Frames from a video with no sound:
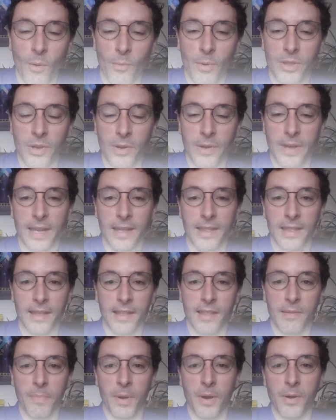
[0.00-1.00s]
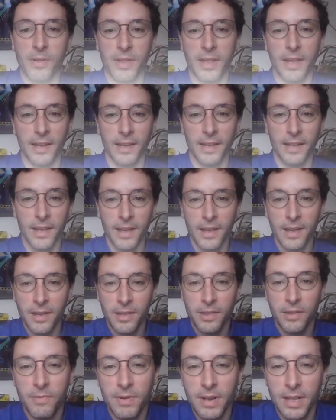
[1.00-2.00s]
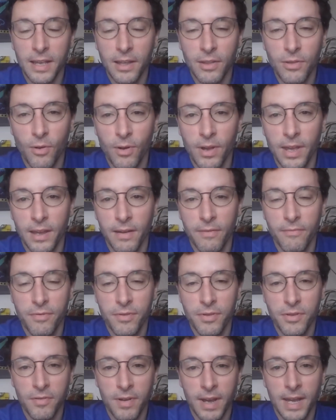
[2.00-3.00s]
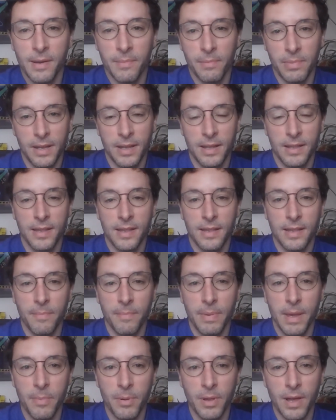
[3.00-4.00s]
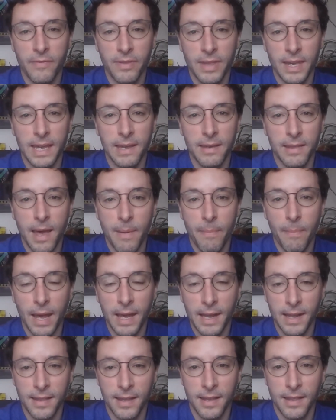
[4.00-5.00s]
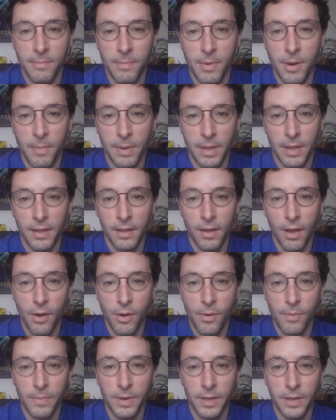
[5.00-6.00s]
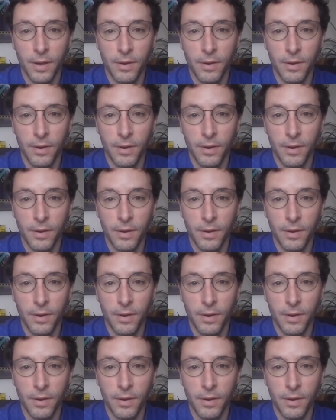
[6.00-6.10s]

what we're doing is exposing the really annoying and frustrating places that people have to keep their bikes at the moment at home.